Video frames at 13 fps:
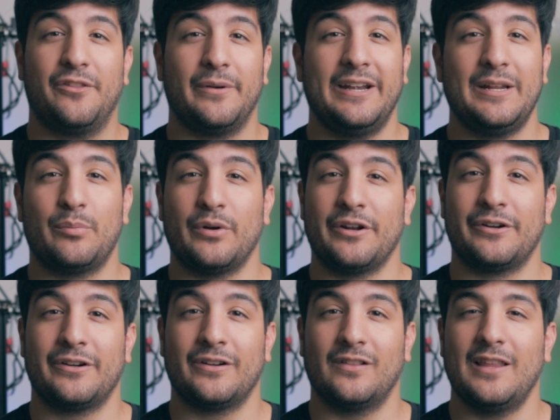3D
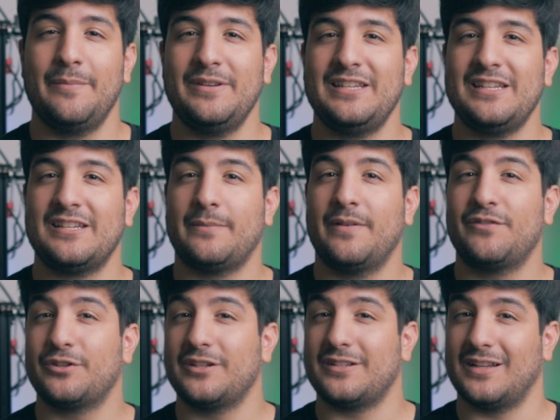printer, let me see some of
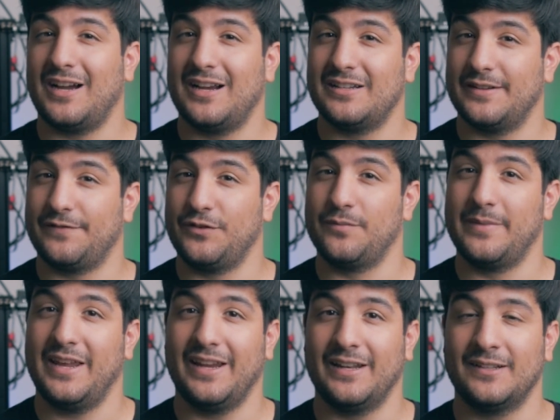your designs that you've
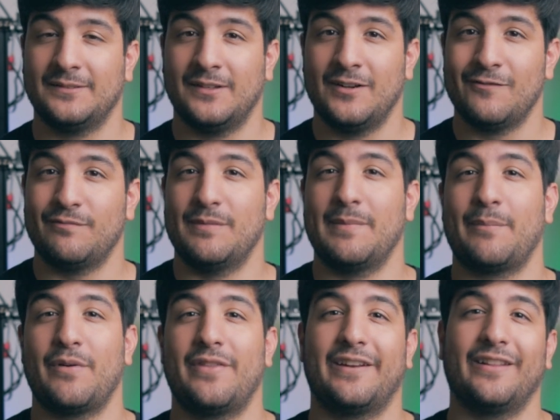made.
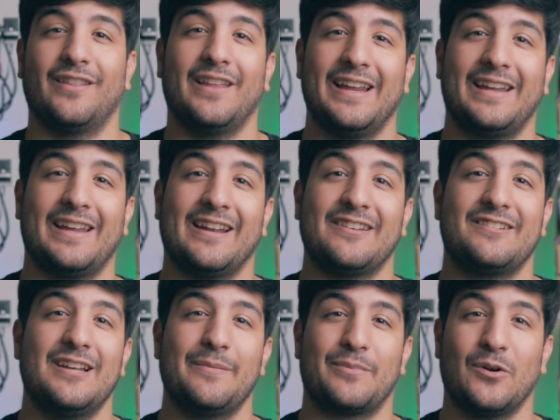Remember that a like and a
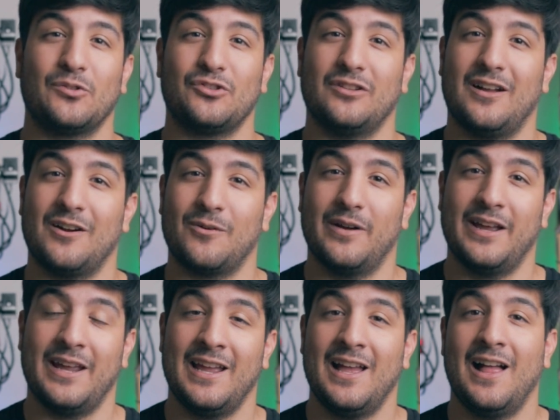sub goes a long
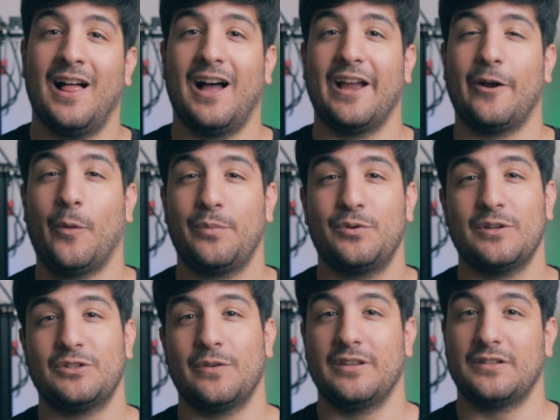way. I hope you
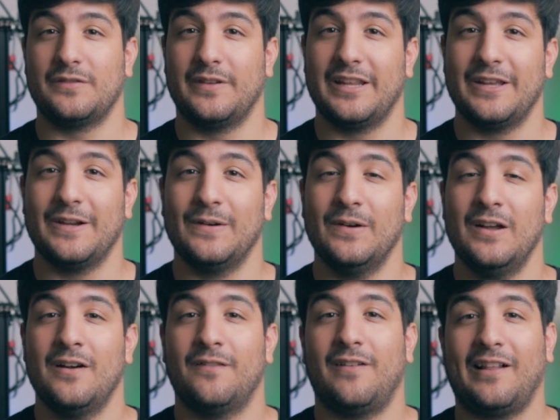enjoyed this video.
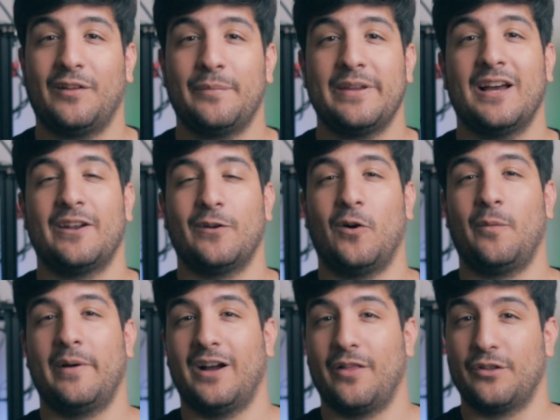Follow me on all
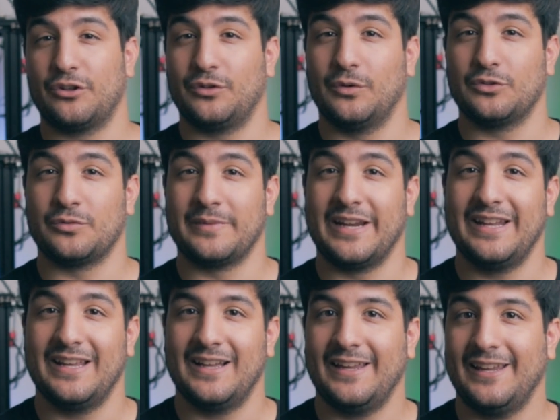my other social
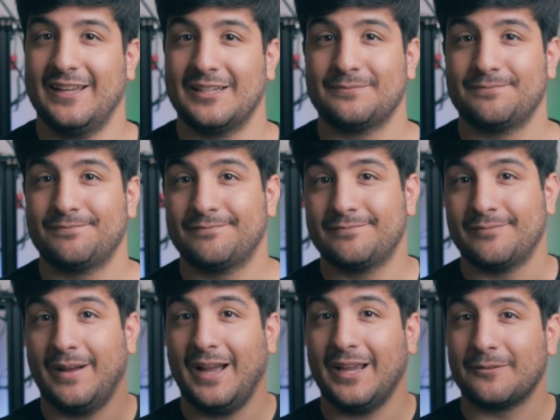media and
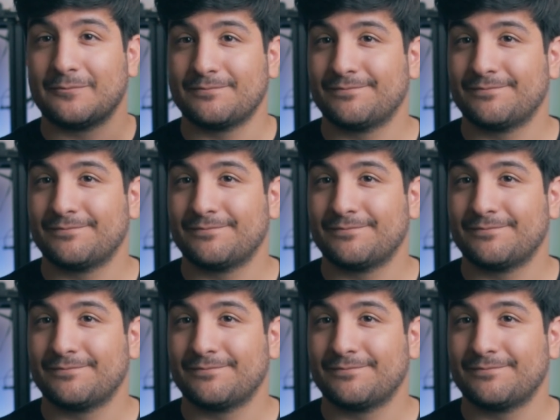bye.